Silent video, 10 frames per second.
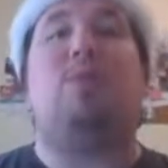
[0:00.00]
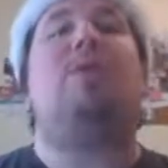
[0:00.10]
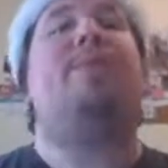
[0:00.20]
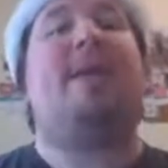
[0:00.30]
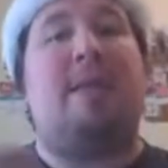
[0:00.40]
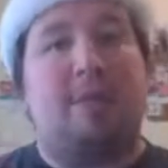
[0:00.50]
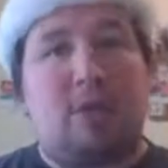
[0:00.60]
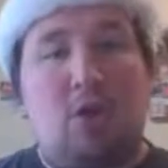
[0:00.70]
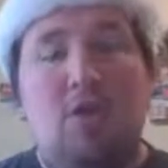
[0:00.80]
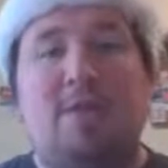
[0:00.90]
and when the
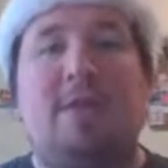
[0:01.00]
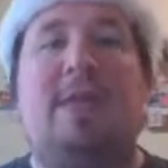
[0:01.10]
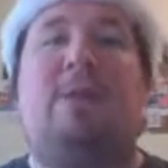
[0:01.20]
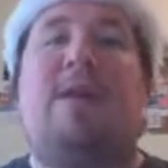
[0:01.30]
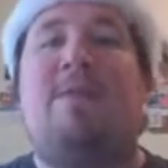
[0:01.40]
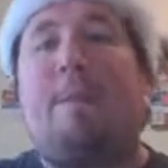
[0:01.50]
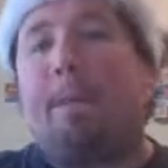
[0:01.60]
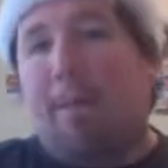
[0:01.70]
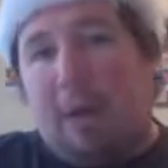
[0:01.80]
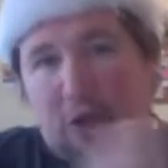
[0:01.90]
pandemic's over, they will have a
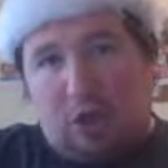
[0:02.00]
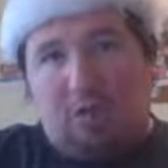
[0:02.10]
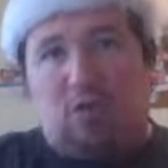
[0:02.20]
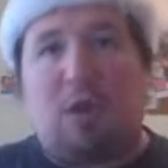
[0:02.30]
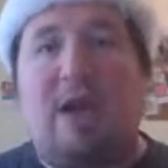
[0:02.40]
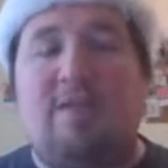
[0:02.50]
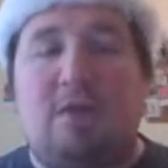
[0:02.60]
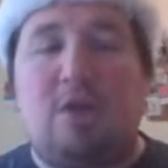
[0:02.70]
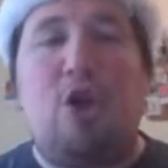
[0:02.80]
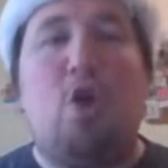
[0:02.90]
bunch of drivers